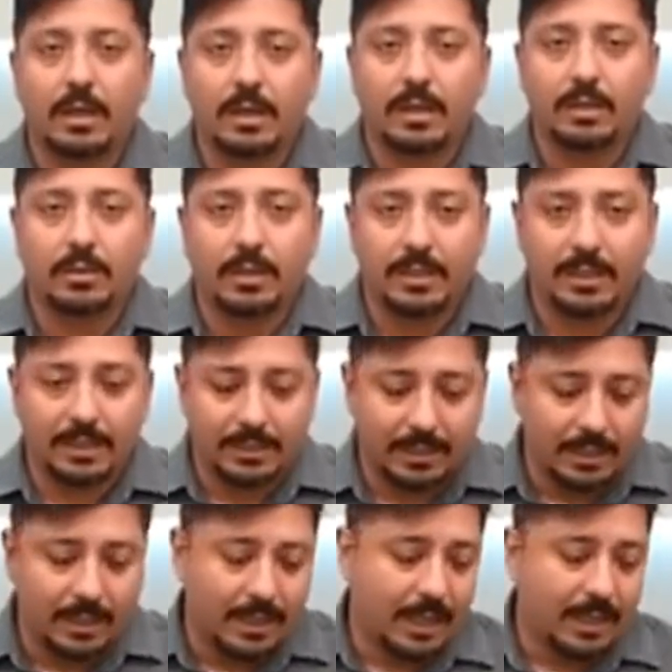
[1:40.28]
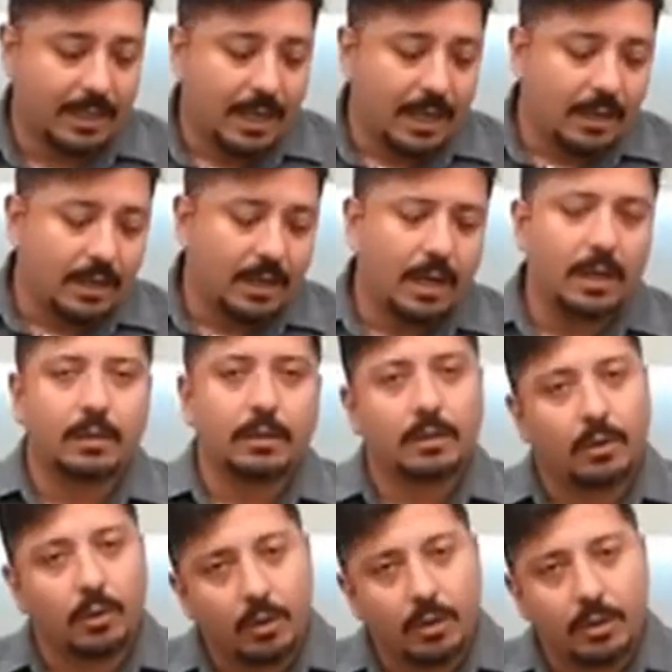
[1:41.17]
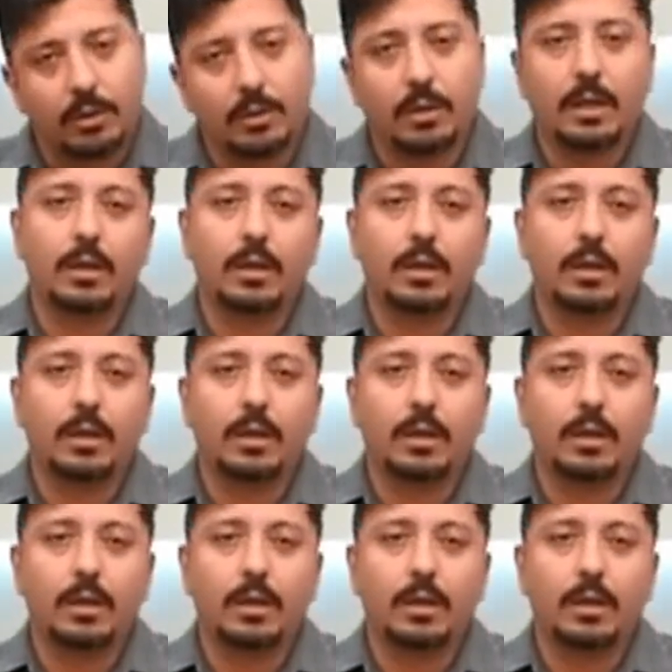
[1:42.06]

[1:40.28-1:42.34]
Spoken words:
in your city and area, or you can